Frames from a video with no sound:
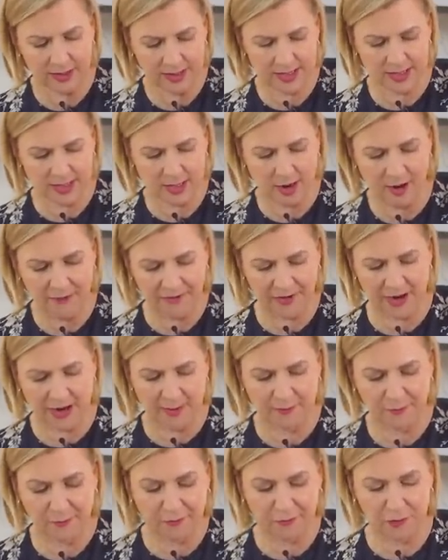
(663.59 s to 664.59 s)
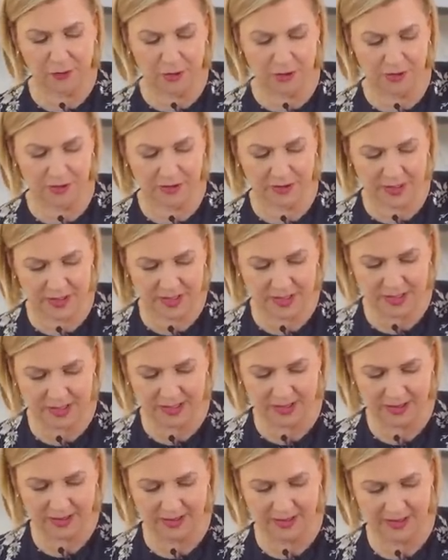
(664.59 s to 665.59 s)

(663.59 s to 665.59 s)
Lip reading: soften up first.